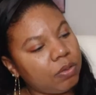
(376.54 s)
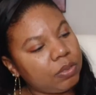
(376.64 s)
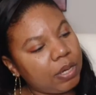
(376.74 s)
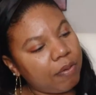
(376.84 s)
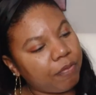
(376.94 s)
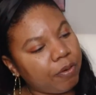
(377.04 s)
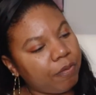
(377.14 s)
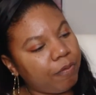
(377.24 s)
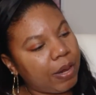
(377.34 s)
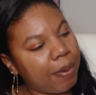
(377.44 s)
Close that
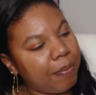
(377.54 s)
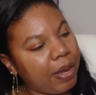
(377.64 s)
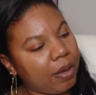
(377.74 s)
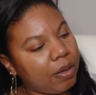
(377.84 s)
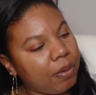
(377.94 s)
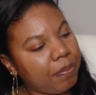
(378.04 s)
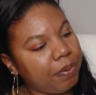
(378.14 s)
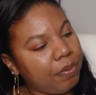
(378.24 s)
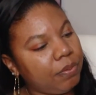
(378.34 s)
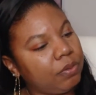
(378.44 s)
front flap back up
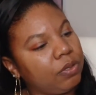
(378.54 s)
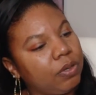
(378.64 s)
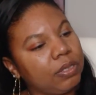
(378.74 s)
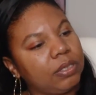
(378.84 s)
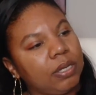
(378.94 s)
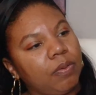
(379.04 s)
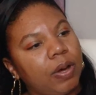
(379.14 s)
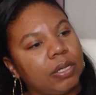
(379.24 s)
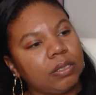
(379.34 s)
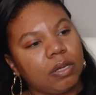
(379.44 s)
so you can see it
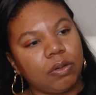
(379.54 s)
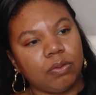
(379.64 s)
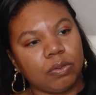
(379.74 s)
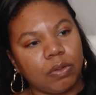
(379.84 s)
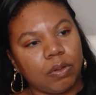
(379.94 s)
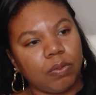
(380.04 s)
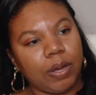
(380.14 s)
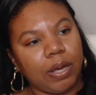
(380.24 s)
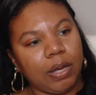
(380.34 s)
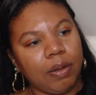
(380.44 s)
while it's closed all the
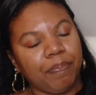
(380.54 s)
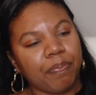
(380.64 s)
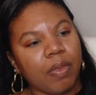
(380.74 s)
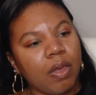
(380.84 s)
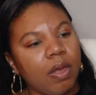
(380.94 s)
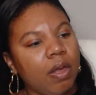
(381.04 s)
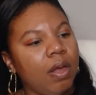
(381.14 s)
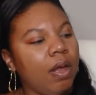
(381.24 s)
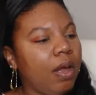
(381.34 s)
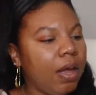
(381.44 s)
way.
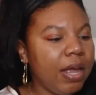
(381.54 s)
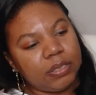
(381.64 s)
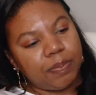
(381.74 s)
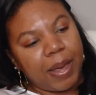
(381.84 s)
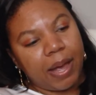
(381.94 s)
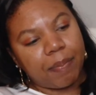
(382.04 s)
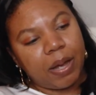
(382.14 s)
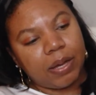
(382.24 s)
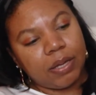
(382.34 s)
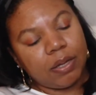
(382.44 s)
This back
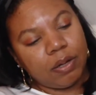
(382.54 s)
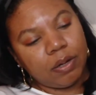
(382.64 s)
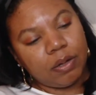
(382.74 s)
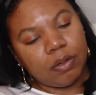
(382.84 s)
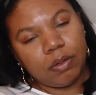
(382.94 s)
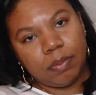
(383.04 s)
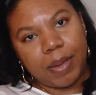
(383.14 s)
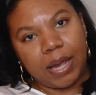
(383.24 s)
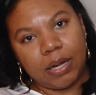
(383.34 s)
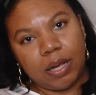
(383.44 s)
pocket here,
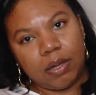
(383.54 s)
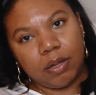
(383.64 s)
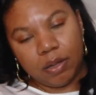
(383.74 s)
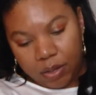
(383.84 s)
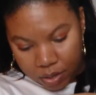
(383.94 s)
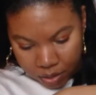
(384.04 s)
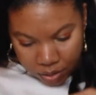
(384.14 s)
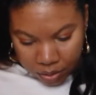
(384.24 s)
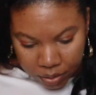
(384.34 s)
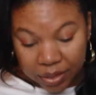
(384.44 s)
magnetic.
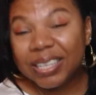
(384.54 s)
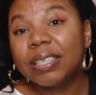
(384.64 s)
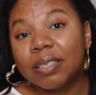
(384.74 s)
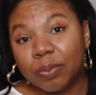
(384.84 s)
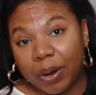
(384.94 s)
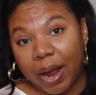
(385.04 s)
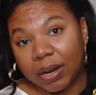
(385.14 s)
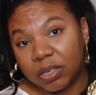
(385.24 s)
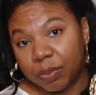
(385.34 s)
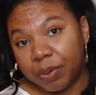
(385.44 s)
This is where I
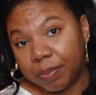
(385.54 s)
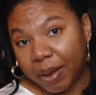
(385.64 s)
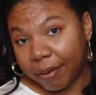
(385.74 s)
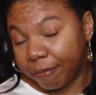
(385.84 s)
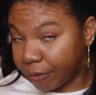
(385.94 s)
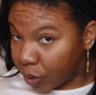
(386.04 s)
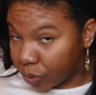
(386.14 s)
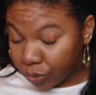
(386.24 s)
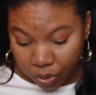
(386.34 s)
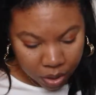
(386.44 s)
actually put my
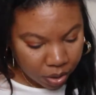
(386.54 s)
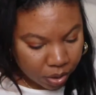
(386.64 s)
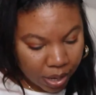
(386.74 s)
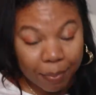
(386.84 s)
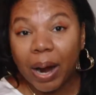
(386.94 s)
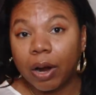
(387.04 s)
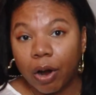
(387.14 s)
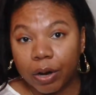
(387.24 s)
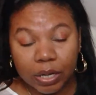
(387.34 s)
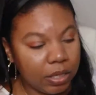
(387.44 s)
phone and my car